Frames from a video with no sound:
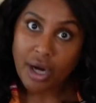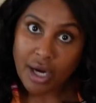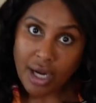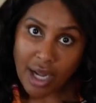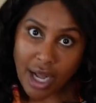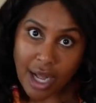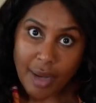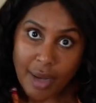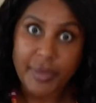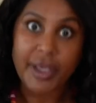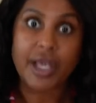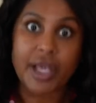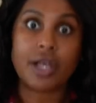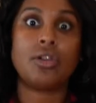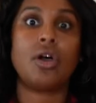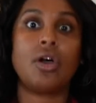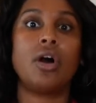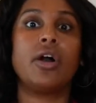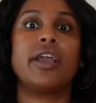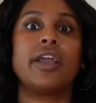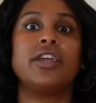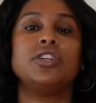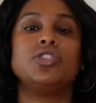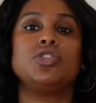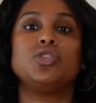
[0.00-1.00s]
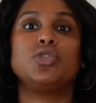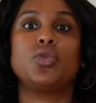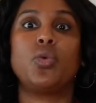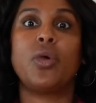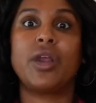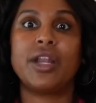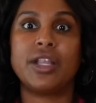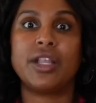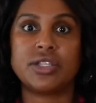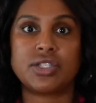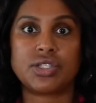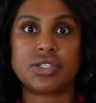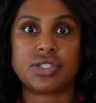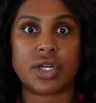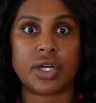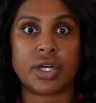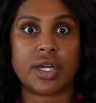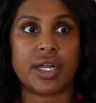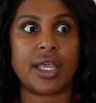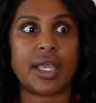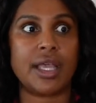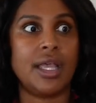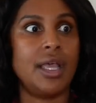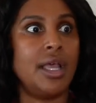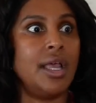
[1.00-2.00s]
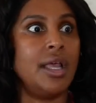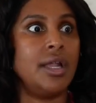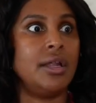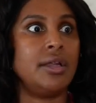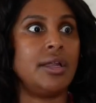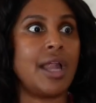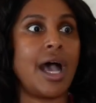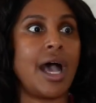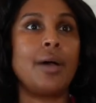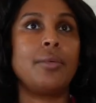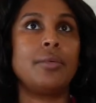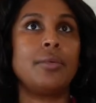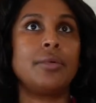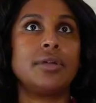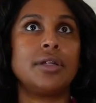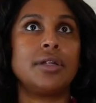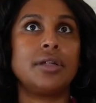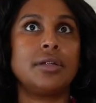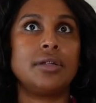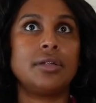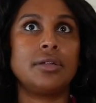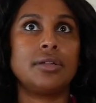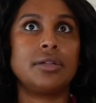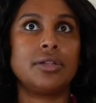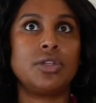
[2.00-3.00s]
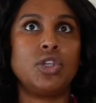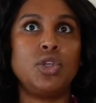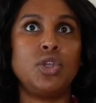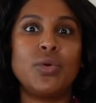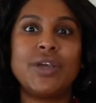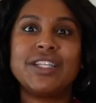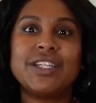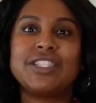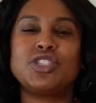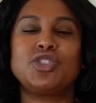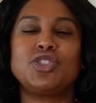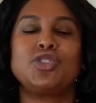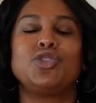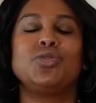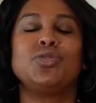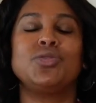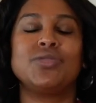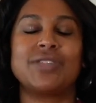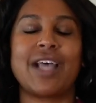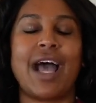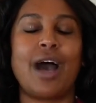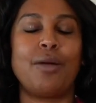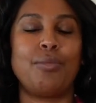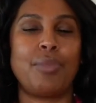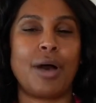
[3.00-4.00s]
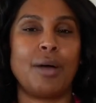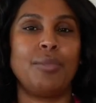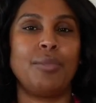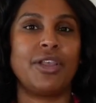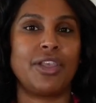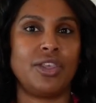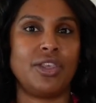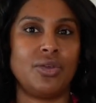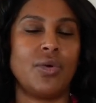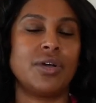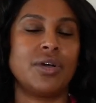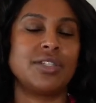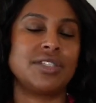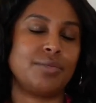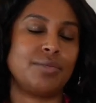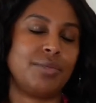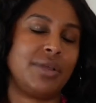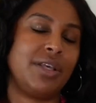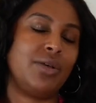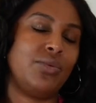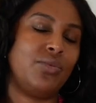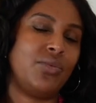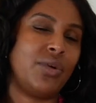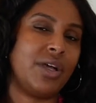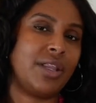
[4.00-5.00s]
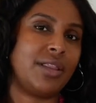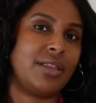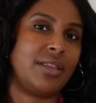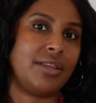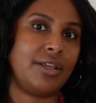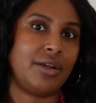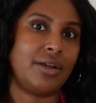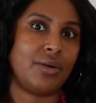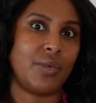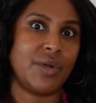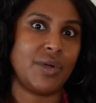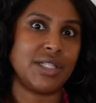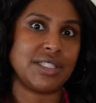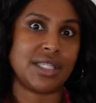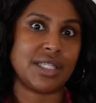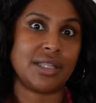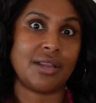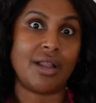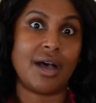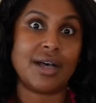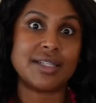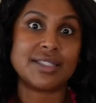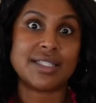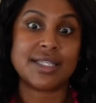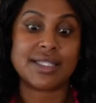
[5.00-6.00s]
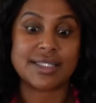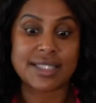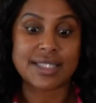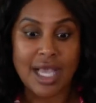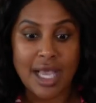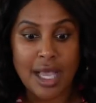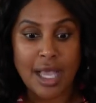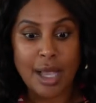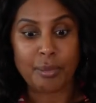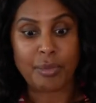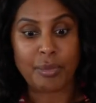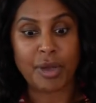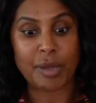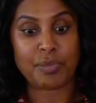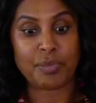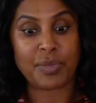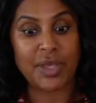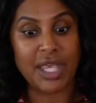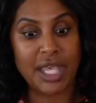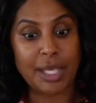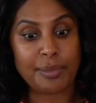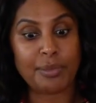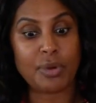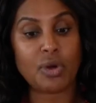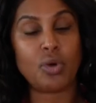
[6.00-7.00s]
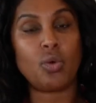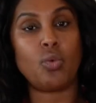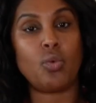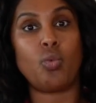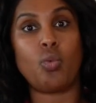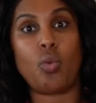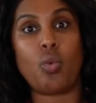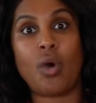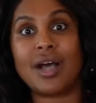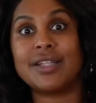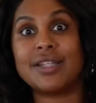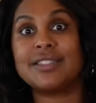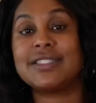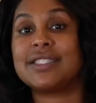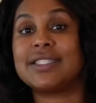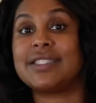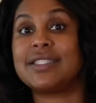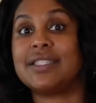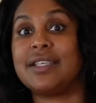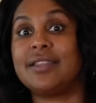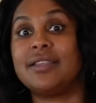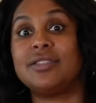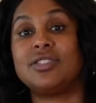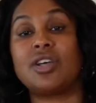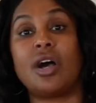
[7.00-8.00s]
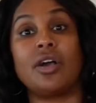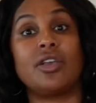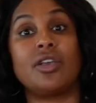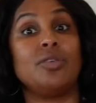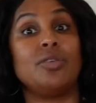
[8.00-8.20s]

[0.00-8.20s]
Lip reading: are coming along and joining this journey. You get to choose how public you want to be with your wins and losses, but people want to see the